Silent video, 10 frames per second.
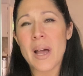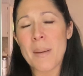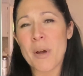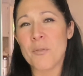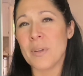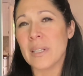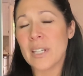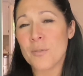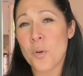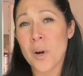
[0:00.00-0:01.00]
a
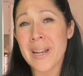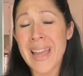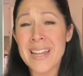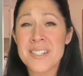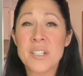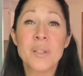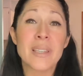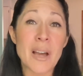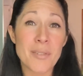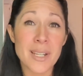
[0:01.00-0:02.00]
feeling for it and to
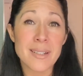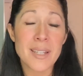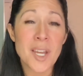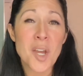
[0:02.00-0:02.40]
love it.